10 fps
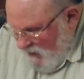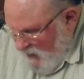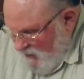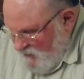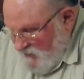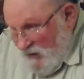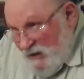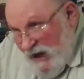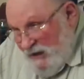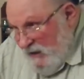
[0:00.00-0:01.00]
Darkness and
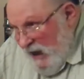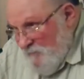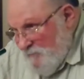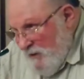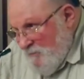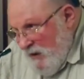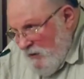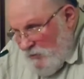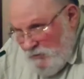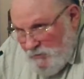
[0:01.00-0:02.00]
light can't be
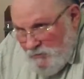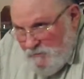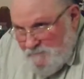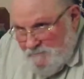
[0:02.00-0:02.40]
mingled.